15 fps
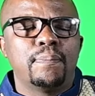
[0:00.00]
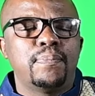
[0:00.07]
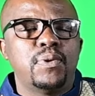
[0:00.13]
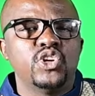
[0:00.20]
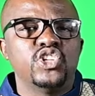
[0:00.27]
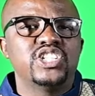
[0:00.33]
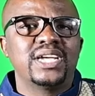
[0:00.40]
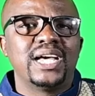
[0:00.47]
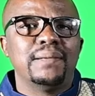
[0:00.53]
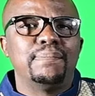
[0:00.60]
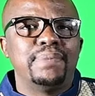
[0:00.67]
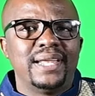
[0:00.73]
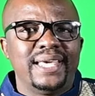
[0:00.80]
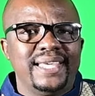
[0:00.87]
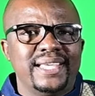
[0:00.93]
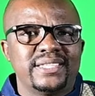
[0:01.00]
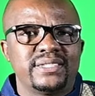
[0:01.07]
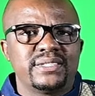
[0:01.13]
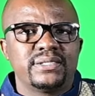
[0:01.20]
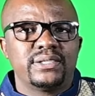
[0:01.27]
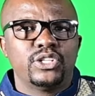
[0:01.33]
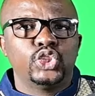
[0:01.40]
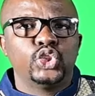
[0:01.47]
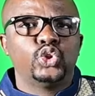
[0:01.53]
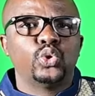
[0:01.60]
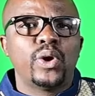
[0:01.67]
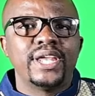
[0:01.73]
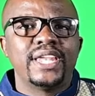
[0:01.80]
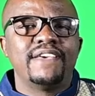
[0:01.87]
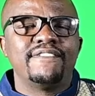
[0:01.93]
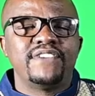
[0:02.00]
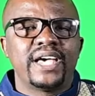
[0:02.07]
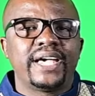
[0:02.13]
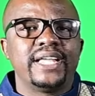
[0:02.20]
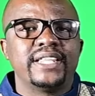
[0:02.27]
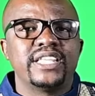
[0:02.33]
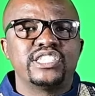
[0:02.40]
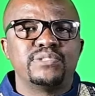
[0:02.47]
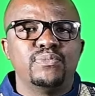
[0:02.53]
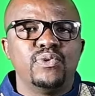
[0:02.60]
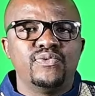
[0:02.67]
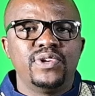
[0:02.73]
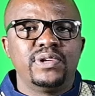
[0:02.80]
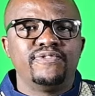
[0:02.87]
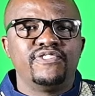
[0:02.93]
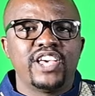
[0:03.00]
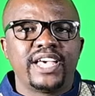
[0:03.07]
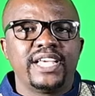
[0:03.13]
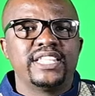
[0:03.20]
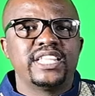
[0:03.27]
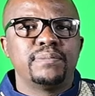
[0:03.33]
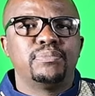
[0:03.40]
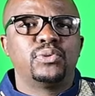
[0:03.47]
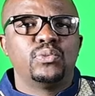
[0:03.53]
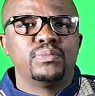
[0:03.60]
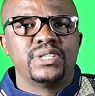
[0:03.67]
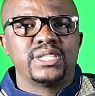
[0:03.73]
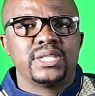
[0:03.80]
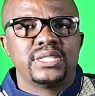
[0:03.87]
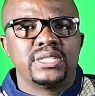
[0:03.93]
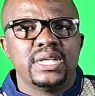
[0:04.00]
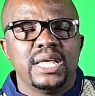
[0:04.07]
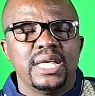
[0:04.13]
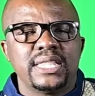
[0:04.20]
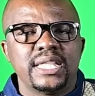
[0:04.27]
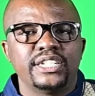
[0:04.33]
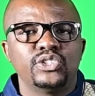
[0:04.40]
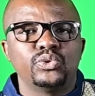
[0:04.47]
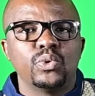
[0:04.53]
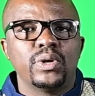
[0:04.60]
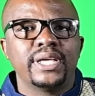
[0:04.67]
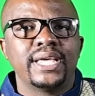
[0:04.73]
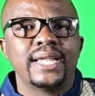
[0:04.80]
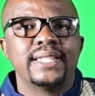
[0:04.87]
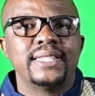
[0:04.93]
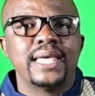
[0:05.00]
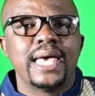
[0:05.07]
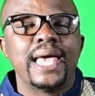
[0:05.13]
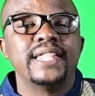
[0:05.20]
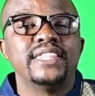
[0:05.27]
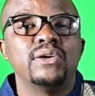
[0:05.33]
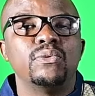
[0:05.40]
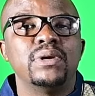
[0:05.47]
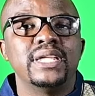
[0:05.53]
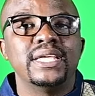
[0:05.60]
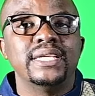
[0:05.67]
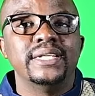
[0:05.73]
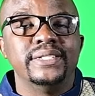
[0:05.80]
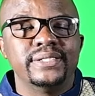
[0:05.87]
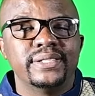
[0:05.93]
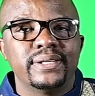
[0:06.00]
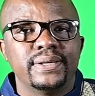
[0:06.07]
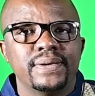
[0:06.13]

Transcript: political players join a vehicle that's moving, vehicle that promises that it will get there and they will eat.